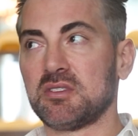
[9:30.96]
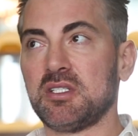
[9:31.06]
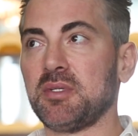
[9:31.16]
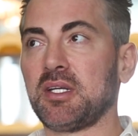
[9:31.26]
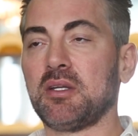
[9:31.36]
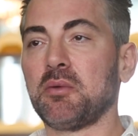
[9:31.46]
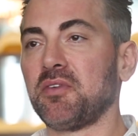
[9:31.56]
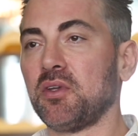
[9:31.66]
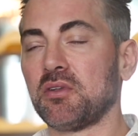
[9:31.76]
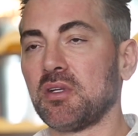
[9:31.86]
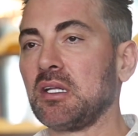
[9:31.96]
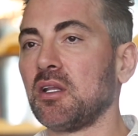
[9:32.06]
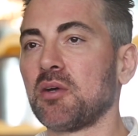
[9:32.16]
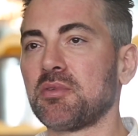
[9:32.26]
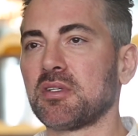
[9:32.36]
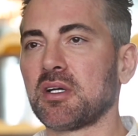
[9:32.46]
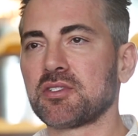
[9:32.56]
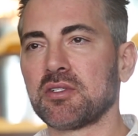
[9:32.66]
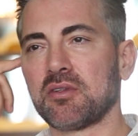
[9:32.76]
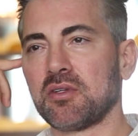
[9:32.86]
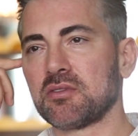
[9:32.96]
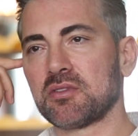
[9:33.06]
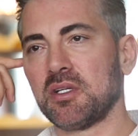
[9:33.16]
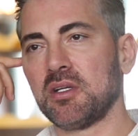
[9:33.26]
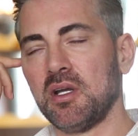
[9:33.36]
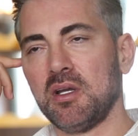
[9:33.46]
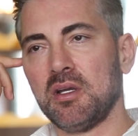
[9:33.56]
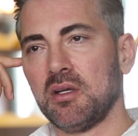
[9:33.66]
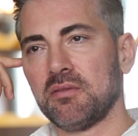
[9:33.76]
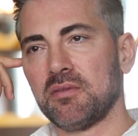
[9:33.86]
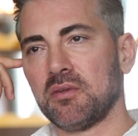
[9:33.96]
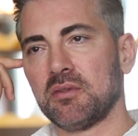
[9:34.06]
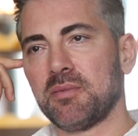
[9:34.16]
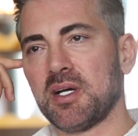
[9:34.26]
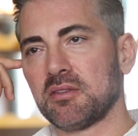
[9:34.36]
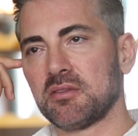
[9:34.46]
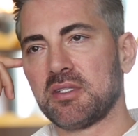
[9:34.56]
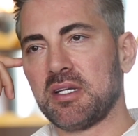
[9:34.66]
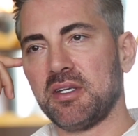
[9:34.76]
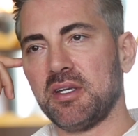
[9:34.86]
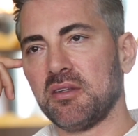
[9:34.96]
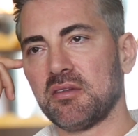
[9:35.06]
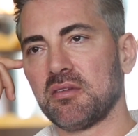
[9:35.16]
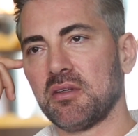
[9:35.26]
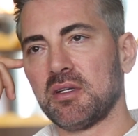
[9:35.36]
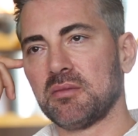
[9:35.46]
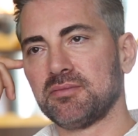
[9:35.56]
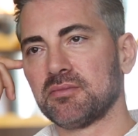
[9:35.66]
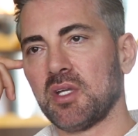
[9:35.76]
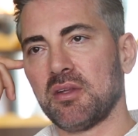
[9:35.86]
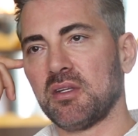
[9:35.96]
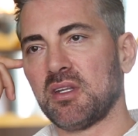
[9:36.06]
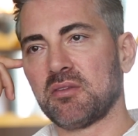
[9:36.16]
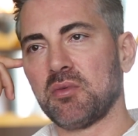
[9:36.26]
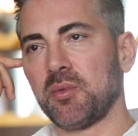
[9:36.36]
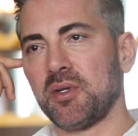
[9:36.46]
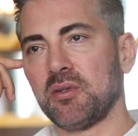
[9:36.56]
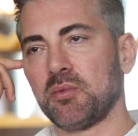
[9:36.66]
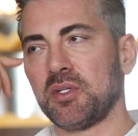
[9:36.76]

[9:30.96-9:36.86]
typically we've used in liposuction surgery for the past 10 years. I think that's what we use.